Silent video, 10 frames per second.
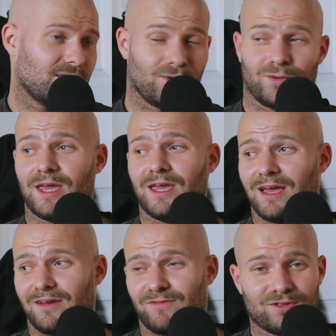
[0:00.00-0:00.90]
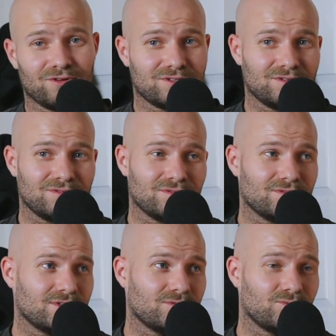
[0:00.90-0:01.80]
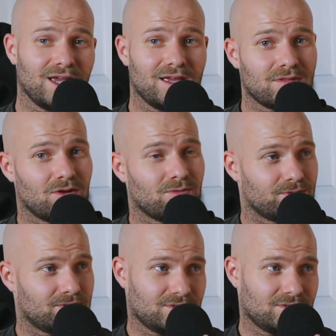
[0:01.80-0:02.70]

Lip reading: Yeah, for those of you who are, we ain't therapists.